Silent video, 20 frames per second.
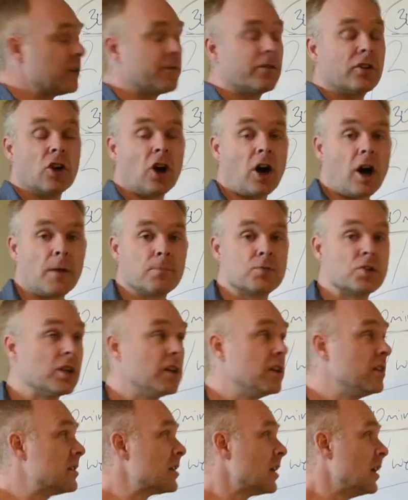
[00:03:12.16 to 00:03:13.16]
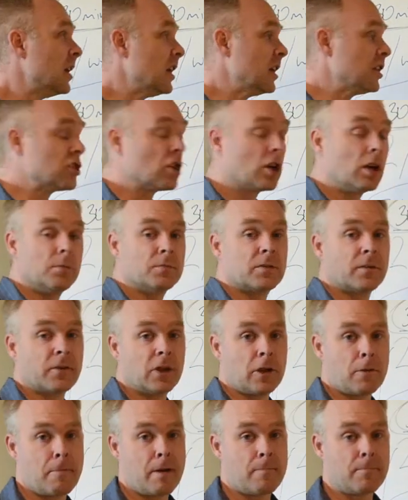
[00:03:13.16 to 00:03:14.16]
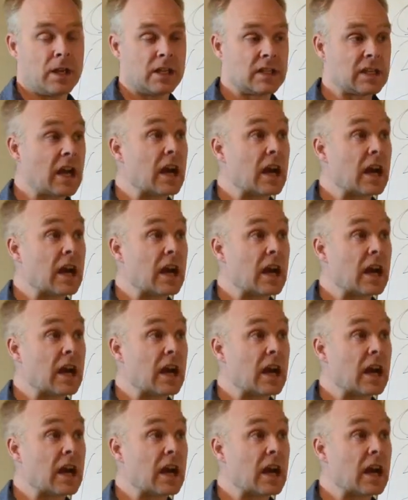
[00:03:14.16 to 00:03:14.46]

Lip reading: of different options in terms of commitment,